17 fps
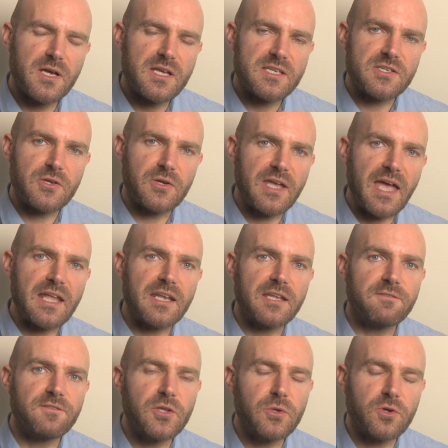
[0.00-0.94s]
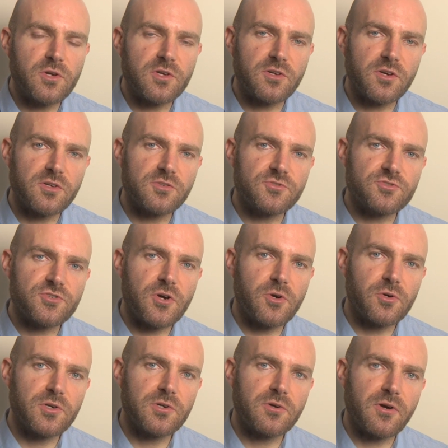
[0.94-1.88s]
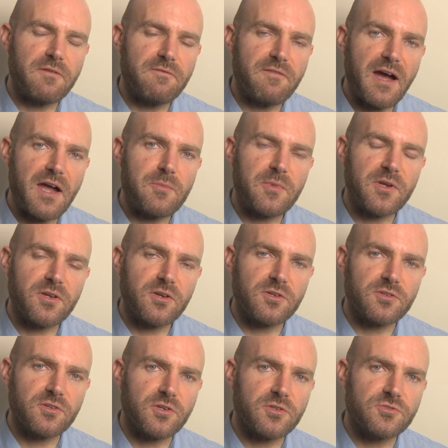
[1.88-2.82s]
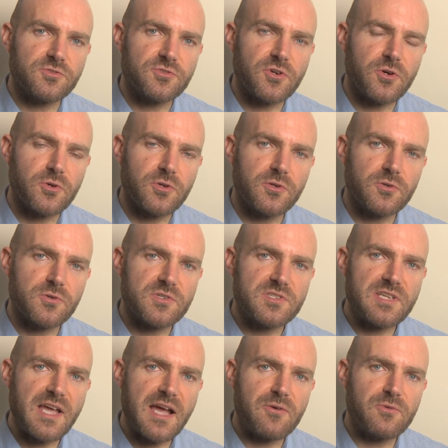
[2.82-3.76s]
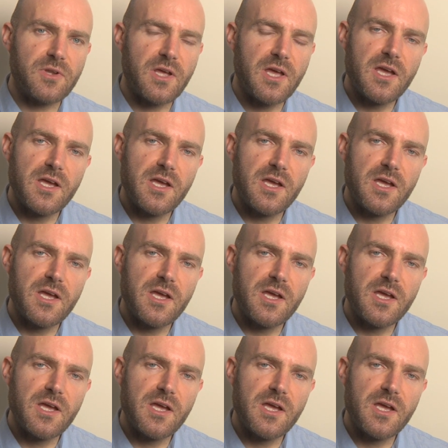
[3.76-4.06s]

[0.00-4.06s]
So again, if you can control your environment and can control your sound,